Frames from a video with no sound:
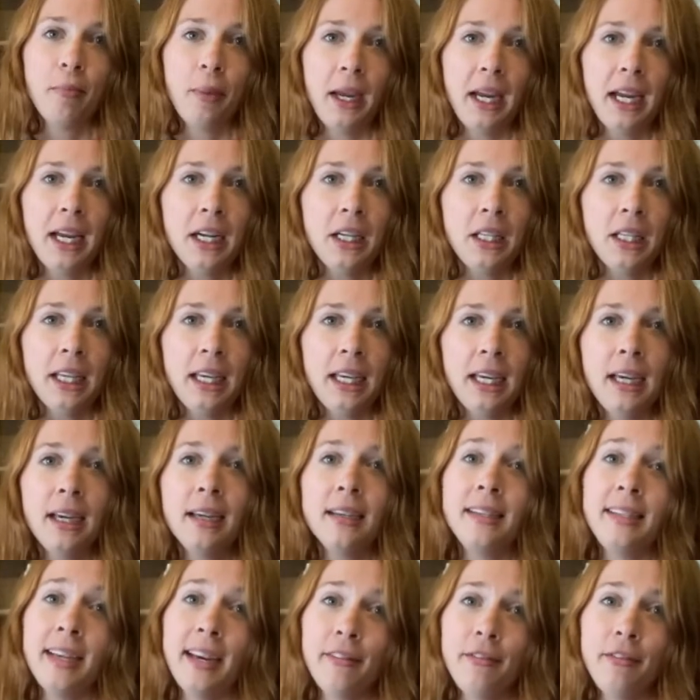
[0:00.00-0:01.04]
paneling,
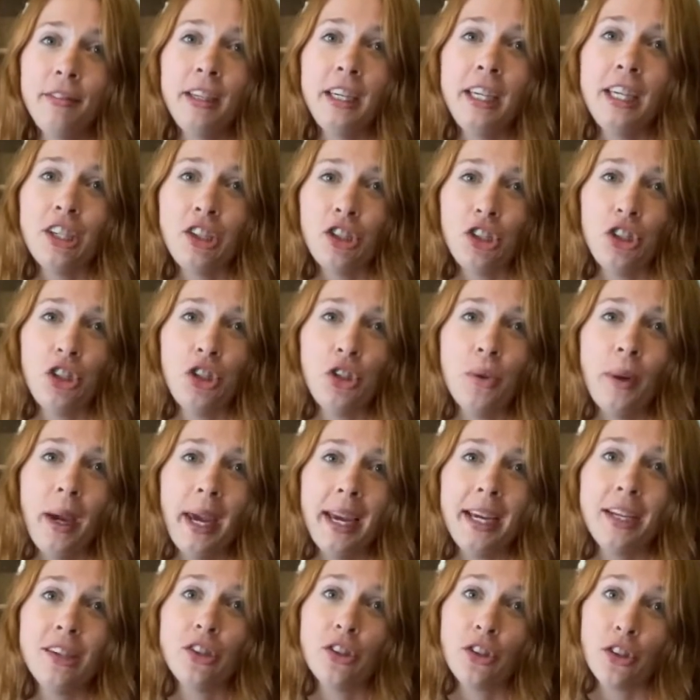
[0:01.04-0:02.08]
definitely get you
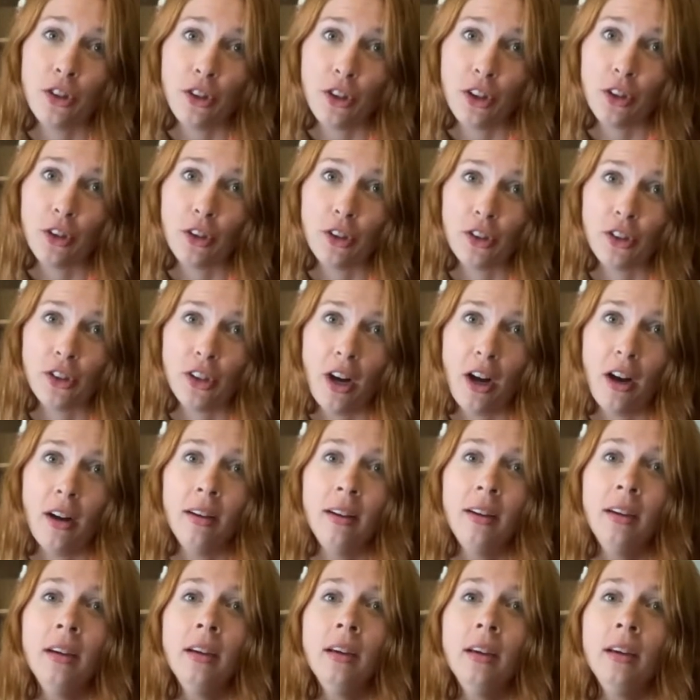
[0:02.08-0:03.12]
a circular saw.
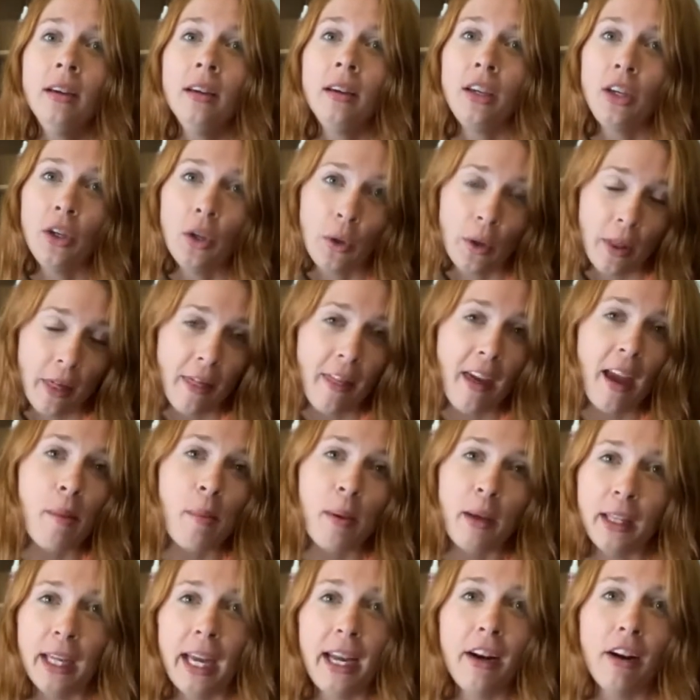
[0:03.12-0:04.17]
You can thank
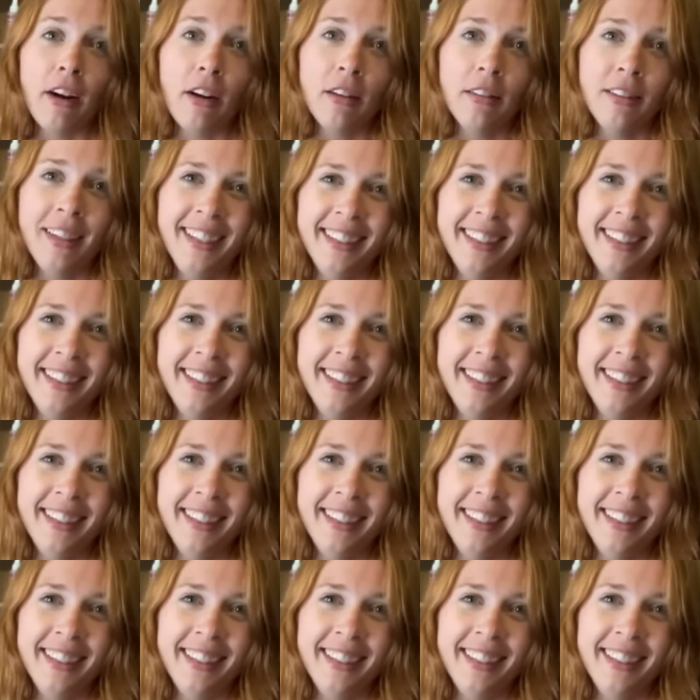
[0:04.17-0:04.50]
me later.